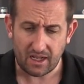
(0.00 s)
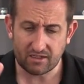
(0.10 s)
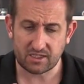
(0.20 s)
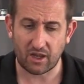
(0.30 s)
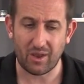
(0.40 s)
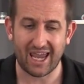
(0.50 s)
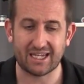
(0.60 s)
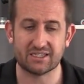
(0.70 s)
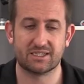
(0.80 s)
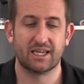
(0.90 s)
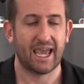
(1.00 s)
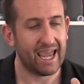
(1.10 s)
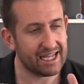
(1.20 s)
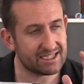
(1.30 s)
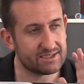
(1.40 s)
so it's
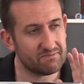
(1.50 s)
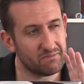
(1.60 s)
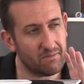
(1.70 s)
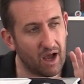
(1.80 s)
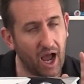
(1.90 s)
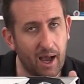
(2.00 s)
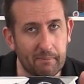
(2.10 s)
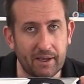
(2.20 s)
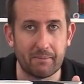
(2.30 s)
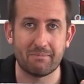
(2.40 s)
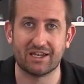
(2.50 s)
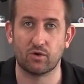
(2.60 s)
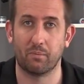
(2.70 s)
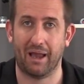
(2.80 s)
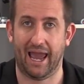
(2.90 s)
it's upper
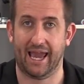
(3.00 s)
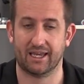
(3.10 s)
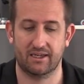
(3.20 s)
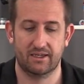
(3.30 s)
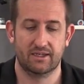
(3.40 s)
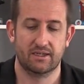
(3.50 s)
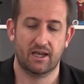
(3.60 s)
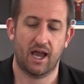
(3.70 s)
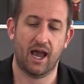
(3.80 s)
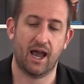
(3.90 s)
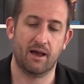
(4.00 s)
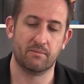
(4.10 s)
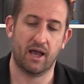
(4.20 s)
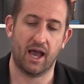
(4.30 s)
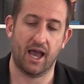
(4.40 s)
middle pack
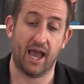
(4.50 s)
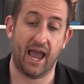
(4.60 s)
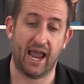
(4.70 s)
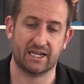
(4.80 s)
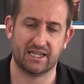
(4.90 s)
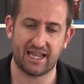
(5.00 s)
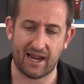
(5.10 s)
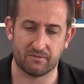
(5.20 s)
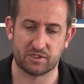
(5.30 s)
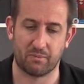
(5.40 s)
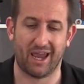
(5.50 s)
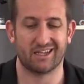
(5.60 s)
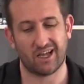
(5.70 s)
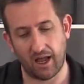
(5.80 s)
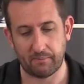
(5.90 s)
um, uh, and in that
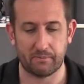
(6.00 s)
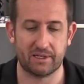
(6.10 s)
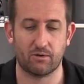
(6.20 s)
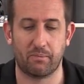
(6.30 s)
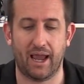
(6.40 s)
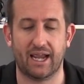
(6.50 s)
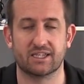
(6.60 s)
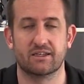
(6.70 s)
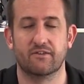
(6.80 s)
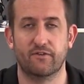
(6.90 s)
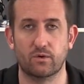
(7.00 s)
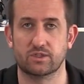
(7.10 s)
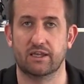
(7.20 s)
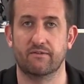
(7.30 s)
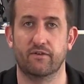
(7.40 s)
respect, upper middle packed,
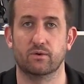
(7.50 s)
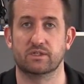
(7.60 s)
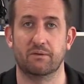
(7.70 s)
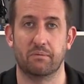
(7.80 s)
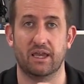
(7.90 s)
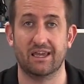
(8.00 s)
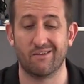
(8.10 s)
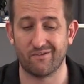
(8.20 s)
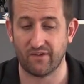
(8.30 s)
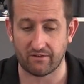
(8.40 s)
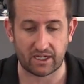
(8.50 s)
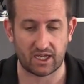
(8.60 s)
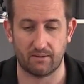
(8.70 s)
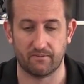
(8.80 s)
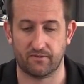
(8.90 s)
1440p, very
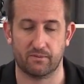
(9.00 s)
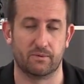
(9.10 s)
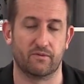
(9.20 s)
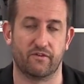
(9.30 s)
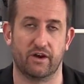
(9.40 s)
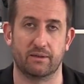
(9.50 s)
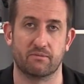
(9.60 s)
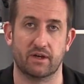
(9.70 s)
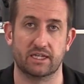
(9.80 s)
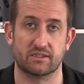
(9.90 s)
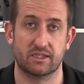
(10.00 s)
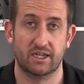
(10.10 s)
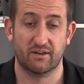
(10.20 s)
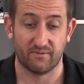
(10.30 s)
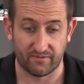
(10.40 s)
comfortable frame rates,
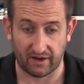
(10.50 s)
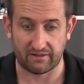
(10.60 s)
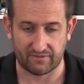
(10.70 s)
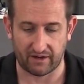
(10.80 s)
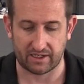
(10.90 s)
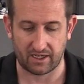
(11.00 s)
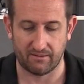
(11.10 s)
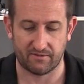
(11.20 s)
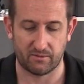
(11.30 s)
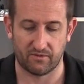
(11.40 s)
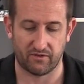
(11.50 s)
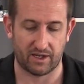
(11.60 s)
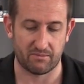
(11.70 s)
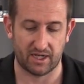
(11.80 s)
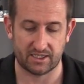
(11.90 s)
very, very comfortable
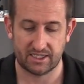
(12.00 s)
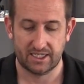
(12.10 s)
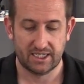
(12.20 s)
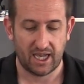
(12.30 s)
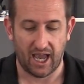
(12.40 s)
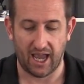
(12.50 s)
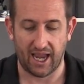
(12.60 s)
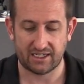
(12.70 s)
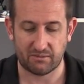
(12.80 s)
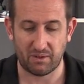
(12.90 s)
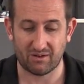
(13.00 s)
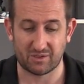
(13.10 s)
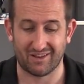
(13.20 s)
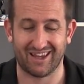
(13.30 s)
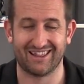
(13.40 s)
frame rates. Uh, and to be honest
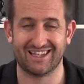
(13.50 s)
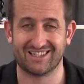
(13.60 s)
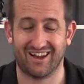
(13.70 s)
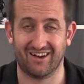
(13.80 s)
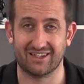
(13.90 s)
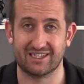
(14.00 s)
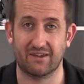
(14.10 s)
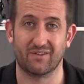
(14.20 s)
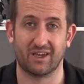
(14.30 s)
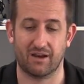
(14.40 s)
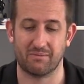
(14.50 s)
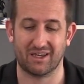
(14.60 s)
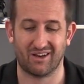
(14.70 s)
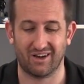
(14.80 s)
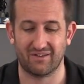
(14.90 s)
with you, this card is even going to be
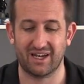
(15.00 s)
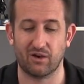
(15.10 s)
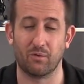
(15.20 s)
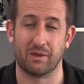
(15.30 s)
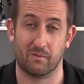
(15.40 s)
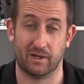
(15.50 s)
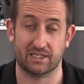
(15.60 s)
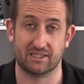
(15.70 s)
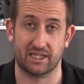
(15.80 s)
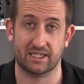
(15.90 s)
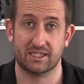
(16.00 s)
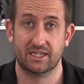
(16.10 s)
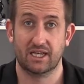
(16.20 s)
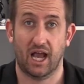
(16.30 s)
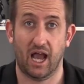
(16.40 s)
kind of a little bit wasted
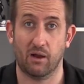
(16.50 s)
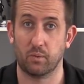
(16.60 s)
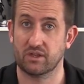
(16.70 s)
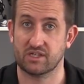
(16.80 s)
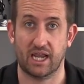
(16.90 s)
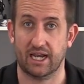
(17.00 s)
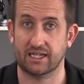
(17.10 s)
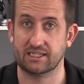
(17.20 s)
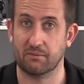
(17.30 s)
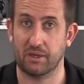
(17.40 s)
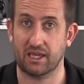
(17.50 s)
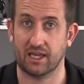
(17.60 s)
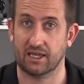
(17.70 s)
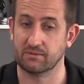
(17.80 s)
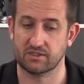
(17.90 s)
uh, with 1080p
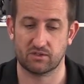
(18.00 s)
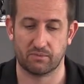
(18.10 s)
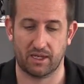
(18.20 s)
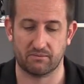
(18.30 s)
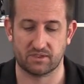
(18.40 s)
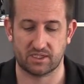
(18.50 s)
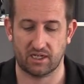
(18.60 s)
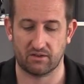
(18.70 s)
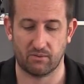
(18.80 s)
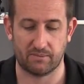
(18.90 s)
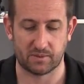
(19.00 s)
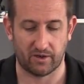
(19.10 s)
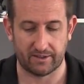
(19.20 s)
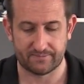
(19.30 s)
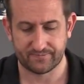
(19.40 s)
games, as you'll be able to see on the
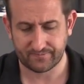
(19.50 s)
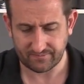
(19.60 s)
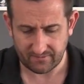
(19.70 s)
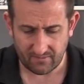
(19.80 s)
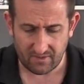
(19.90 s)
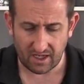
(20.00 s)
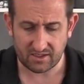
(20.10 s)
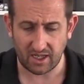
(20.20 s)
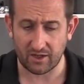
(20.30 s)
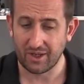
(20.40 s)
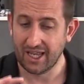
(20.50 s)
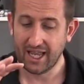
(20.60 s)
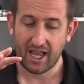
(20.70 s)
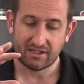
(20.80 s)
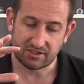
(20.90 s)
website. So
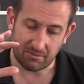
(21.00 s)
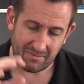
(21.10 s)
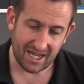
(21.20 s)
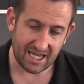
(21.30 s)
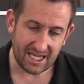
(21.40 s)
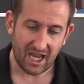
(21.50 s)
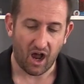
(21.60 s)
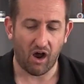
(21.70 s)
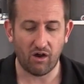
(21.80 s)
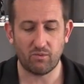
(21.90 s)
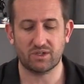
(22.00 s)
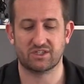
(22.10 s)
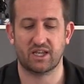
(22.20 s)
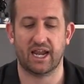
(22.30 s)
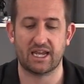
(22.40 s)
to me, I would
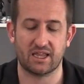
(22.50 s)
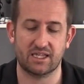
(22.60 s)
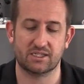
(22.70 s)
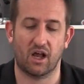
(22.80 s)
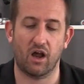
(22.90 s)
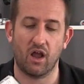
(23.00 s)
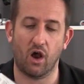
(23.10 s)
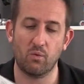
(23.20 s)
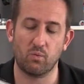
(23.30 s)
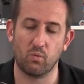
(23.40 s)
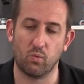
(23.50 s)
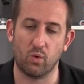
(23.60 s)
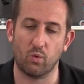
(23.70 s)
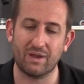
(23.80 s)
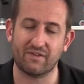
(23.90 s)
say this, I, I
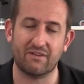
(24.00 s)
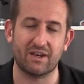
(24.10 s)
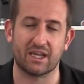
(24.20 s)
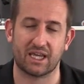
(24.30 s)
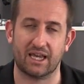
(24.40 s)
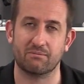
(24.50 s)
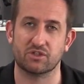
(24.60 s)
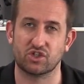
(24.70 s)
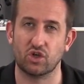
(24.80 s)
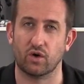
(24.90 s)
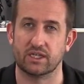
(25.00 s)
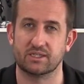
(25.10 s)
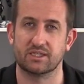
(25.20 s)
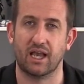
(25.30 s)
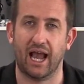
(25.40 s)
we've given it gamers
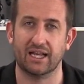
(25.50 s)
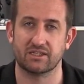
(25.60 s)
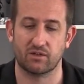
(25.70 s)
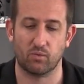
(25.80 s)
choice as an